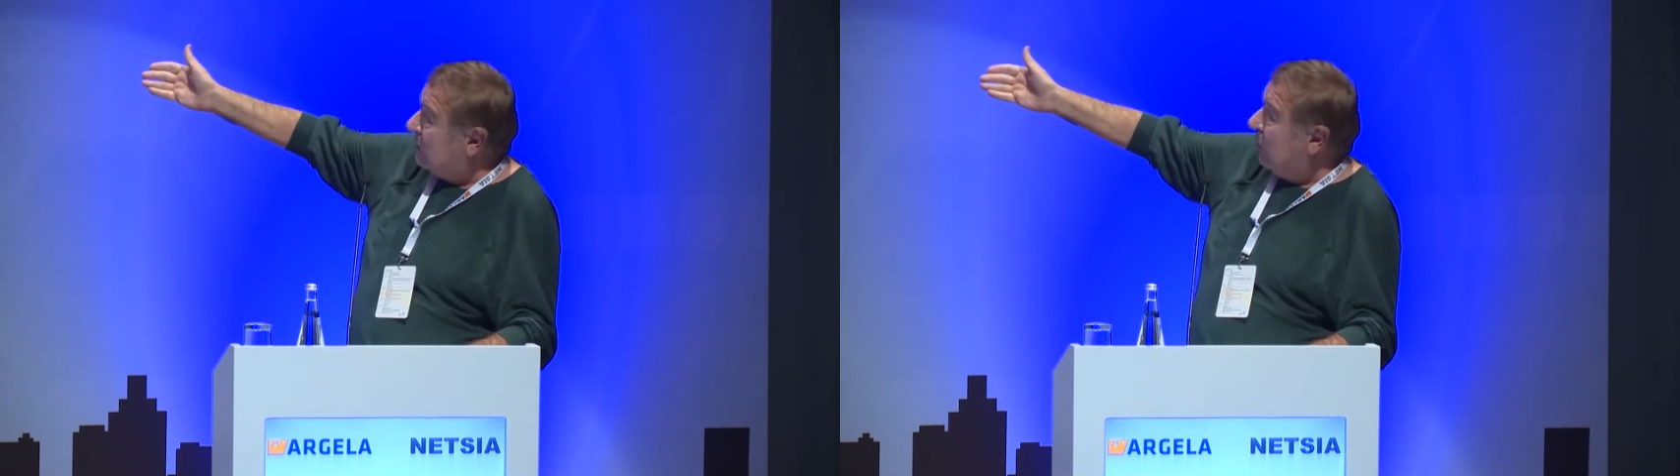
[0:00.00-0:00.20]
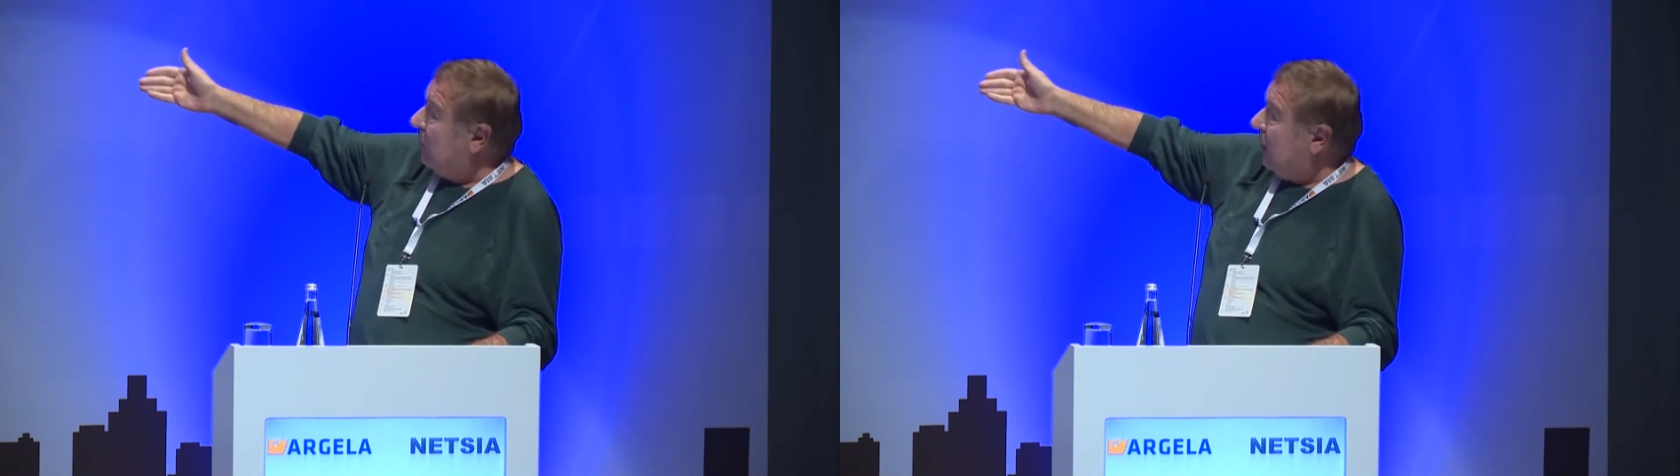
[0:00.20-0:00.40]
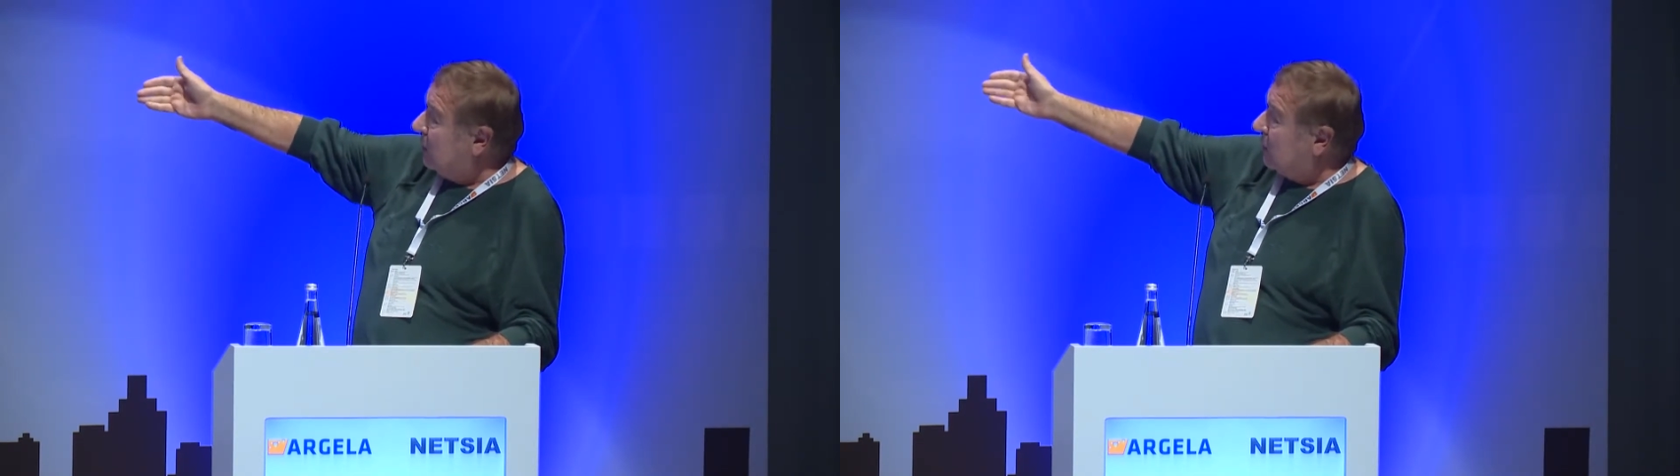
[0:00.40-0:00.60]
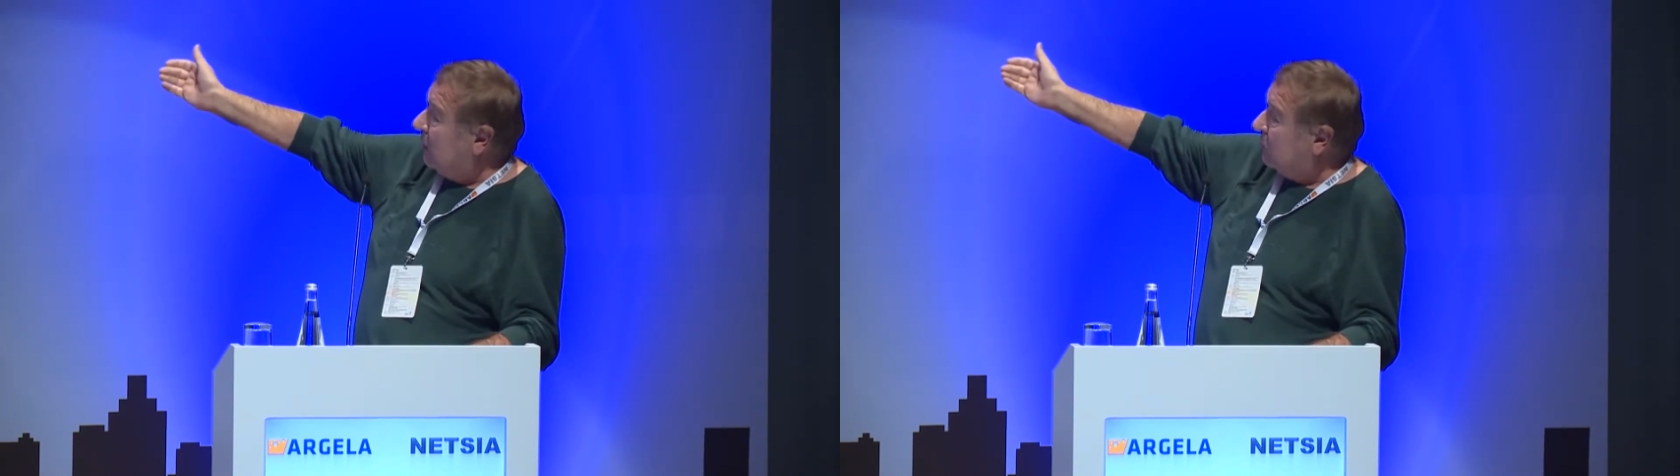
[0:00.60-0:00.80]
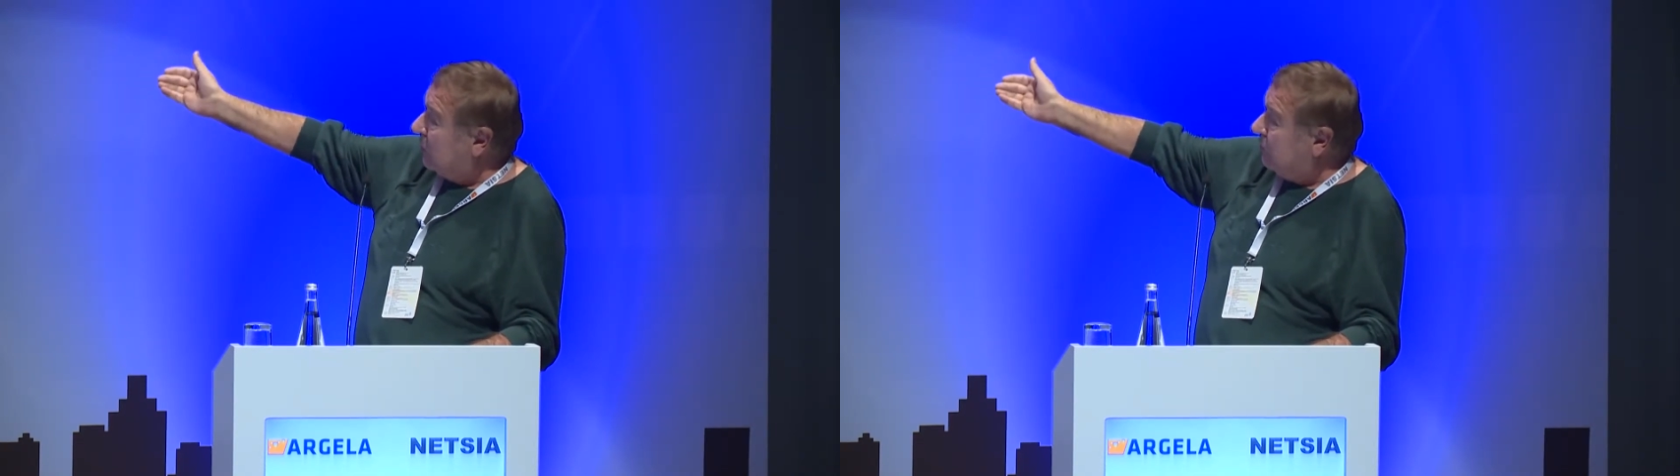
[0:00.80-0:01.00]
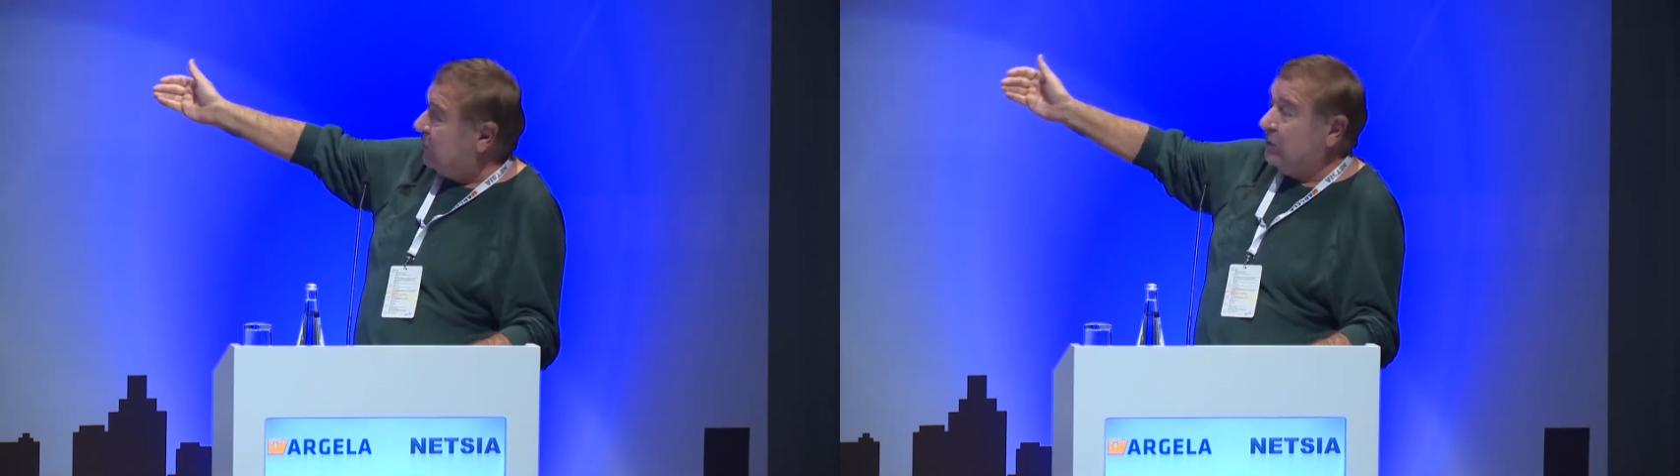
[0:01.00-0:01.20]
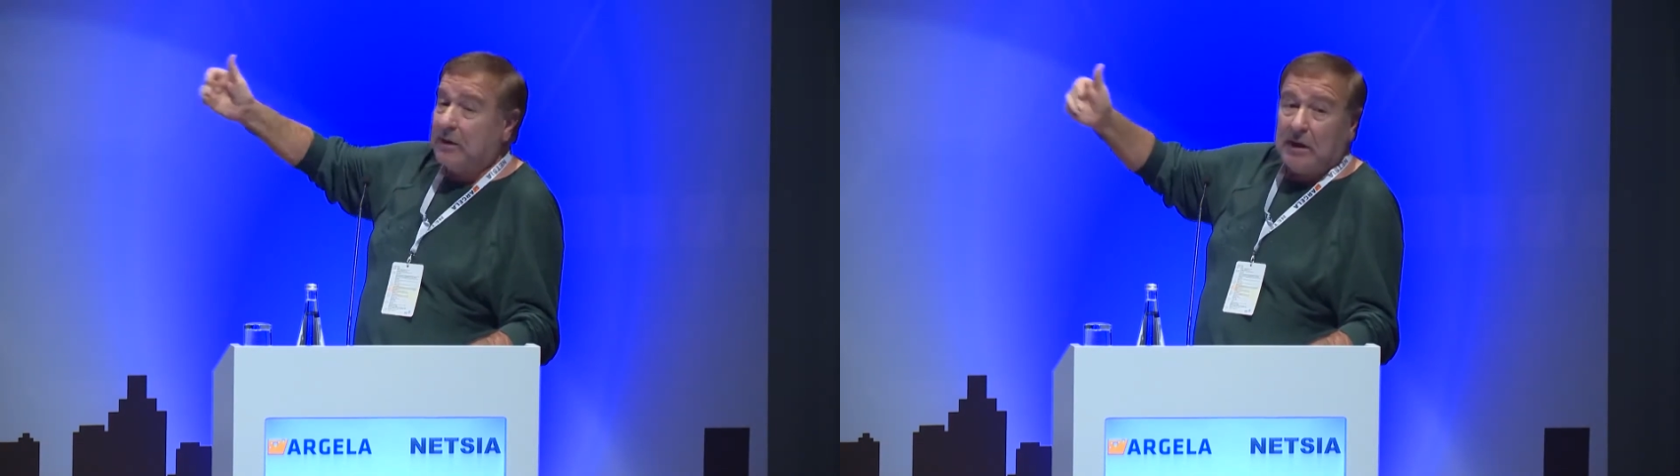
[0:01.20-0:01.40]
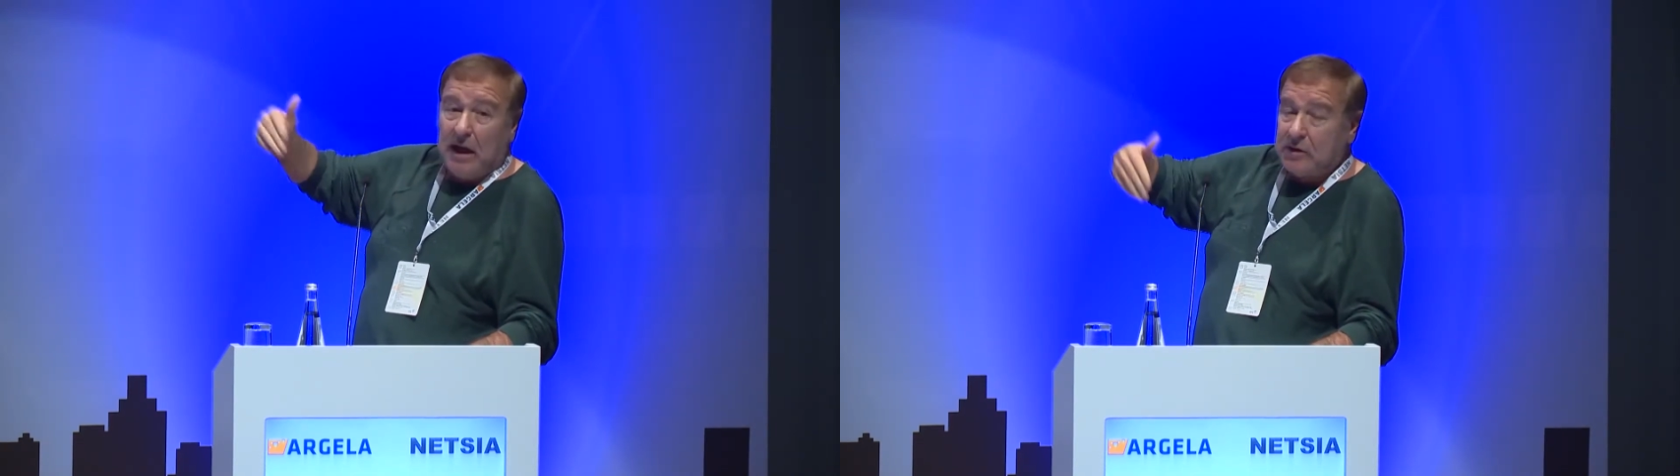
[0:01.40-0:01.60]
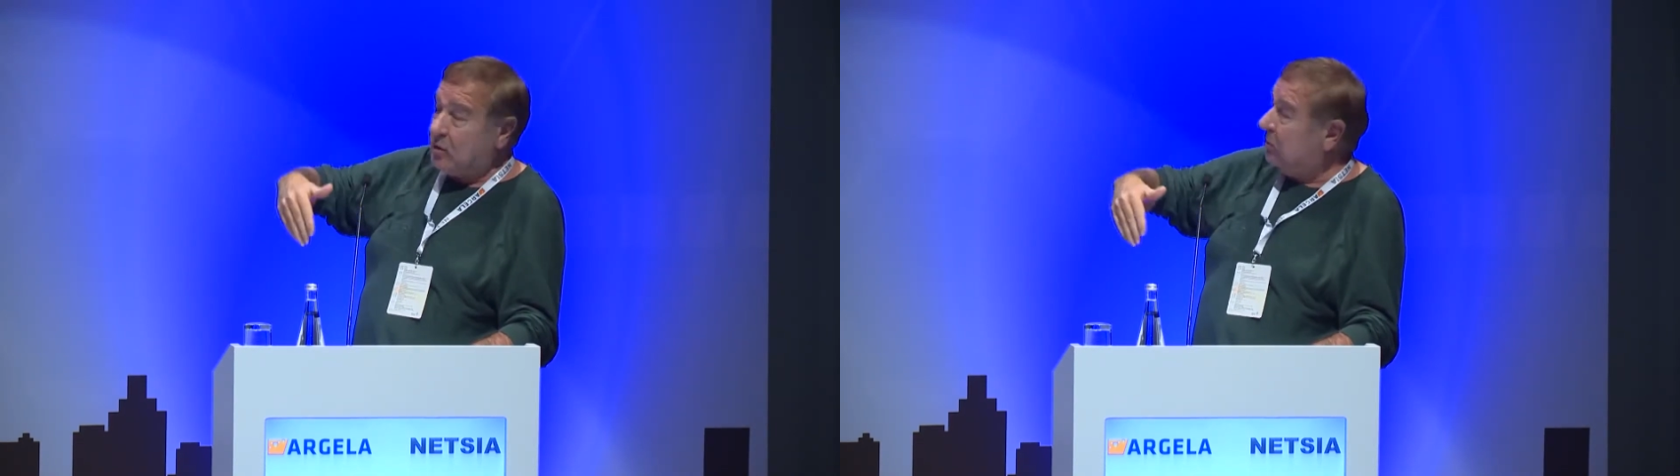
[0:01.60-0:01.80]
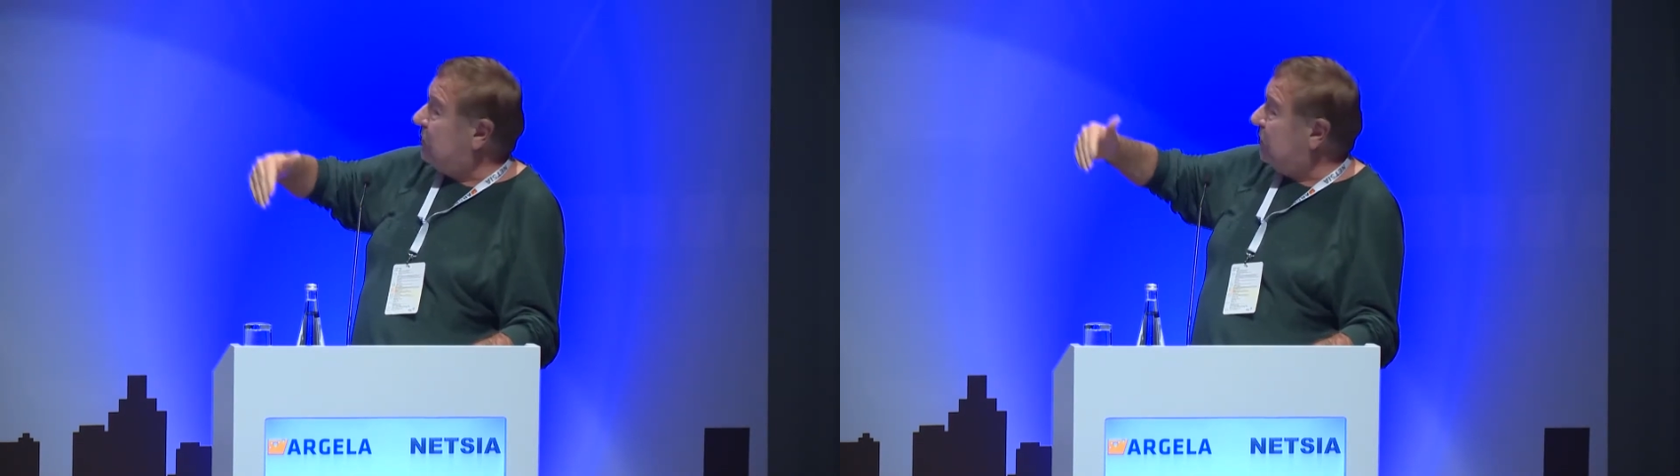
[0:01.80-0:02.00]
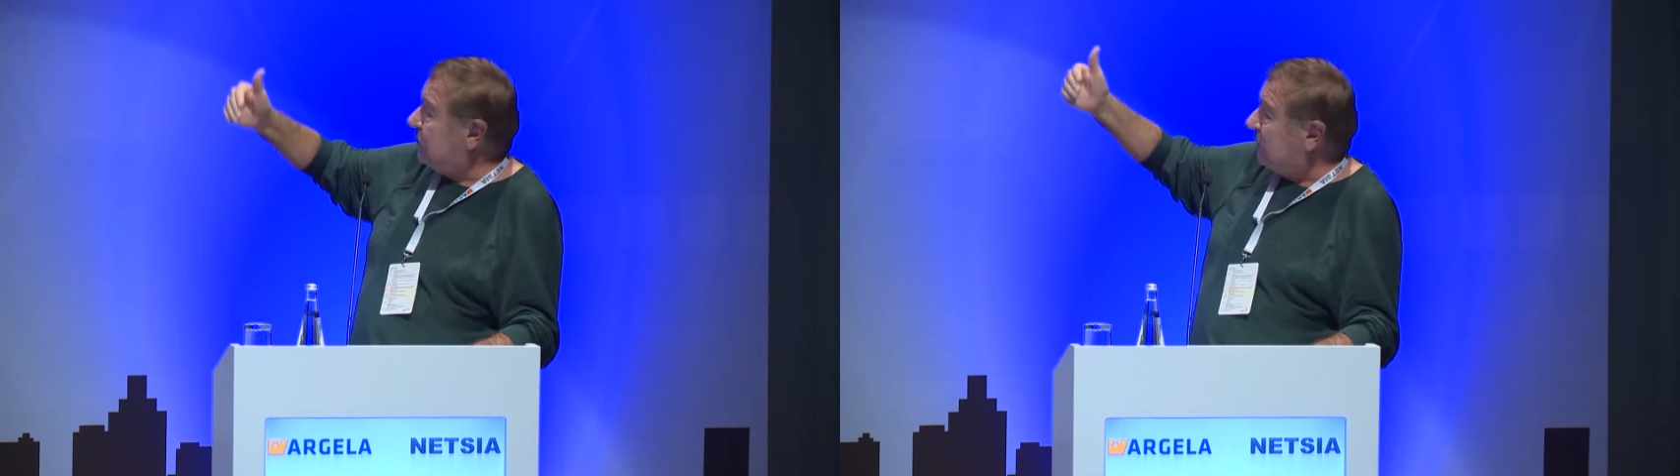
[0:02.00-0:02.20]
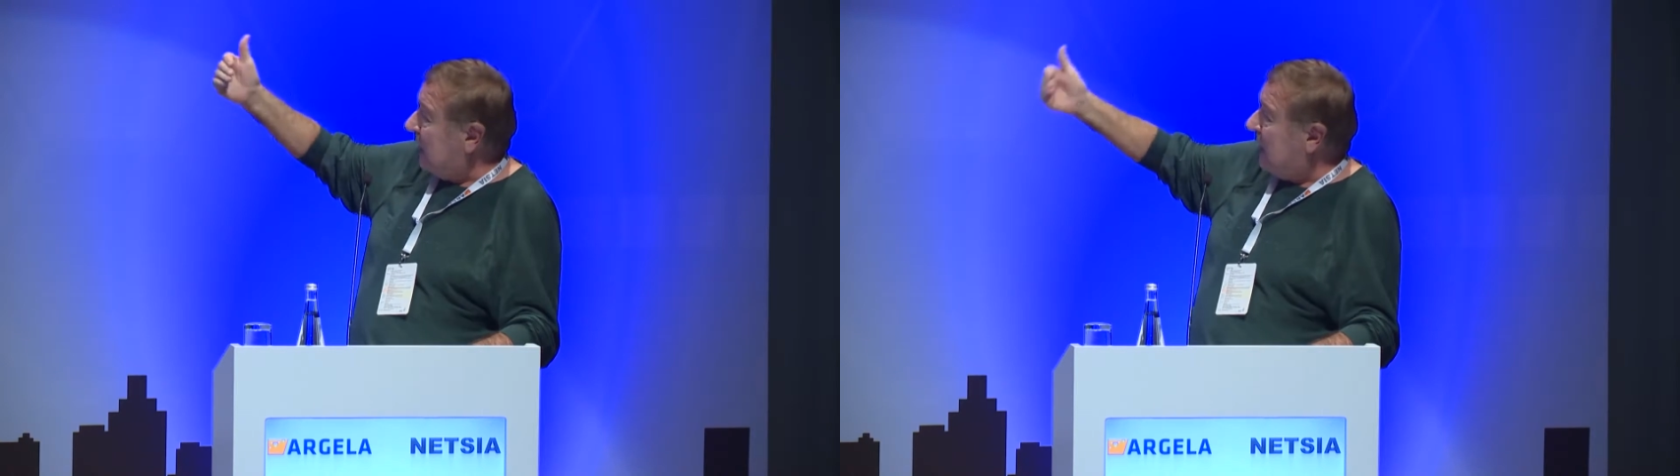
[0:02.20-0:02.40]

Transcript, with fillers: mobile cloud computing, edge computing,